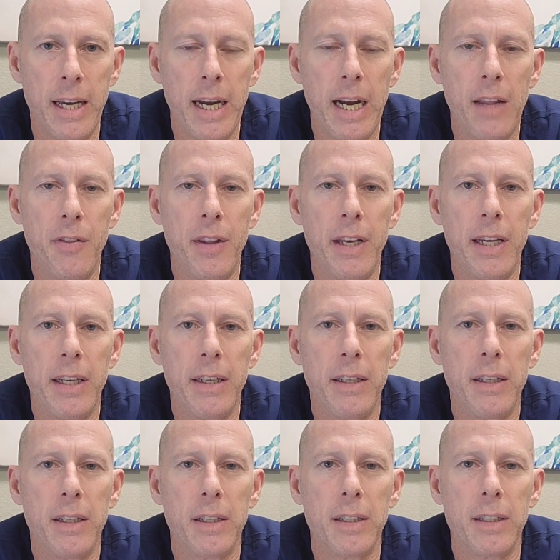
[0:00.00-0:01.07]
And
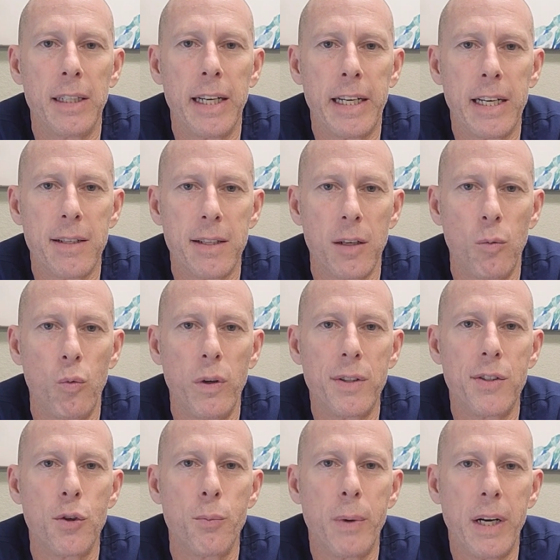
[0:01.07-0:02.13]
then, like I said,
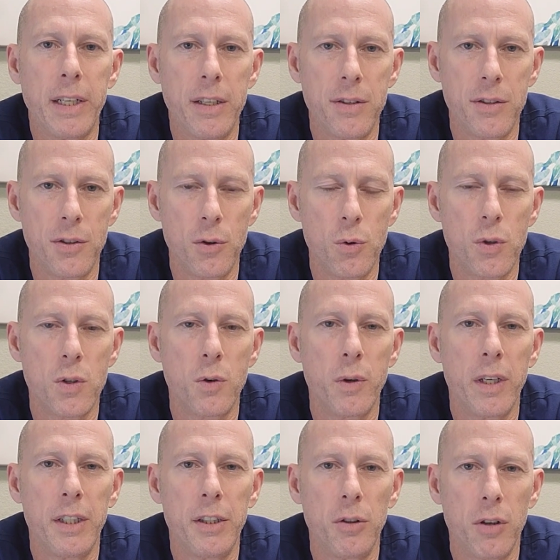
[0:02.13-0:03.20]
once your body's used to
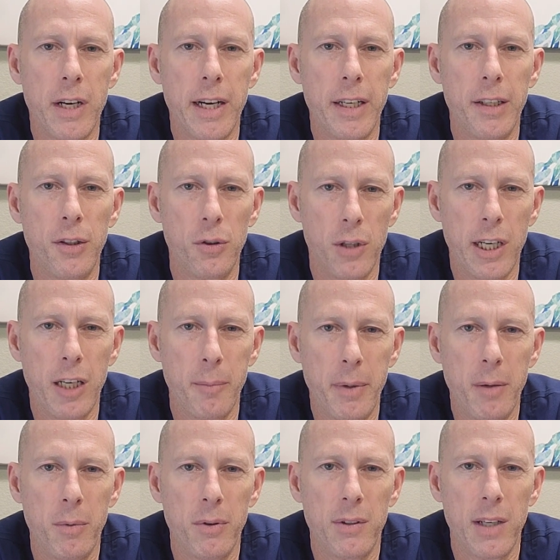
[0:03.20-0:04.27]
it, you'll kind of you'll kind of be
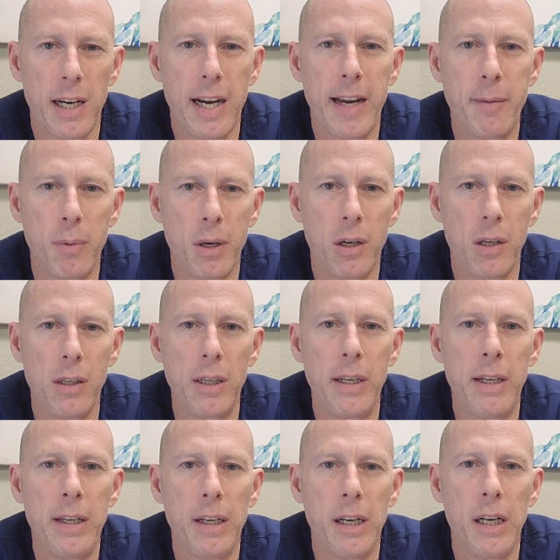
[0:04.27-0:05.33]
able to eyeball
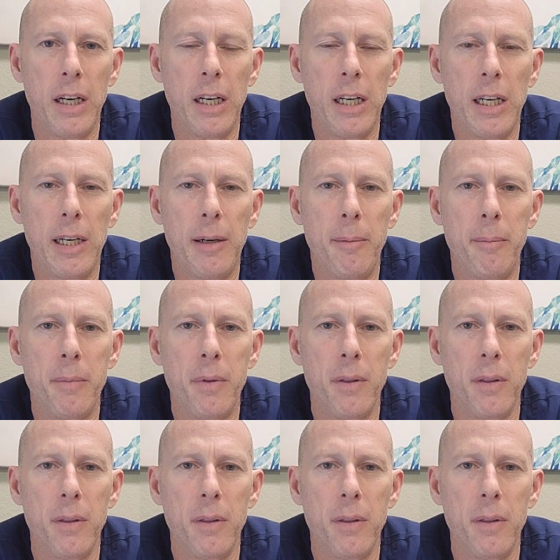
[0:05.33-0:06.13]
um,